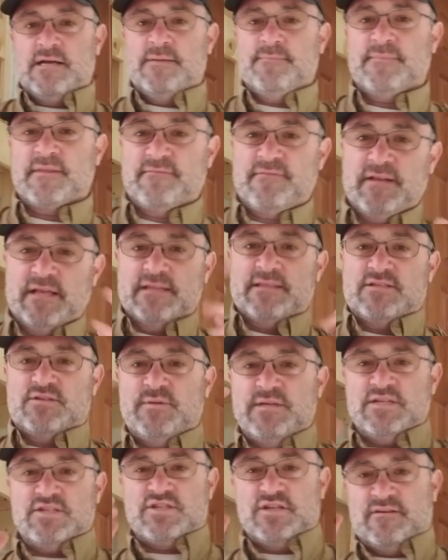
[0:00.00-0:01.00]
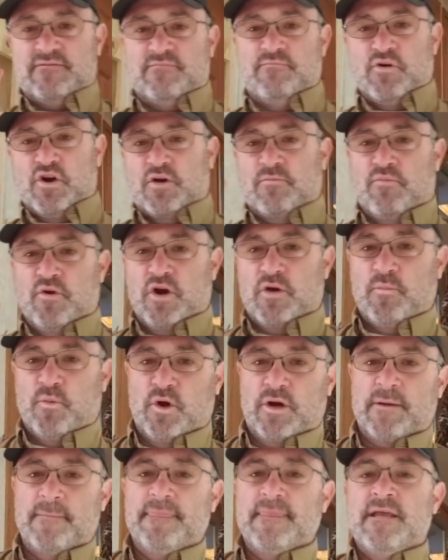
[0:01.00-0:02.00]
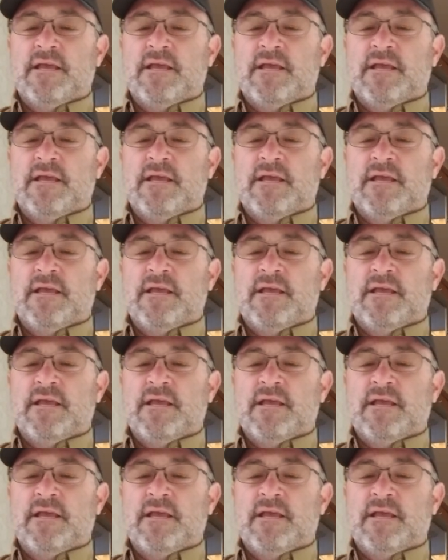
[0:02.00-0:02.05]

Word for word: I feel like the Swedish chef. Burk, burk, burk.